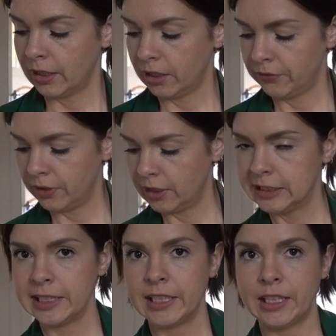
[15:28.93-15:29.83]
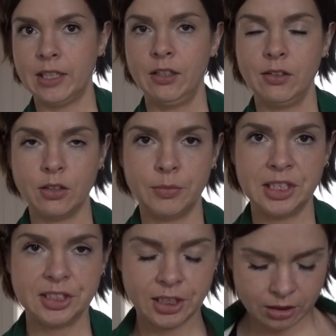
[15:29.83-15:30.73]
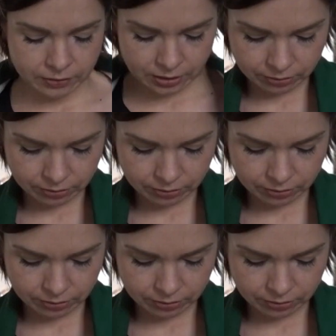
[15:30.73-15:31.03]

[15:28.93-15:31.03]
Outfit of the day, got my Zara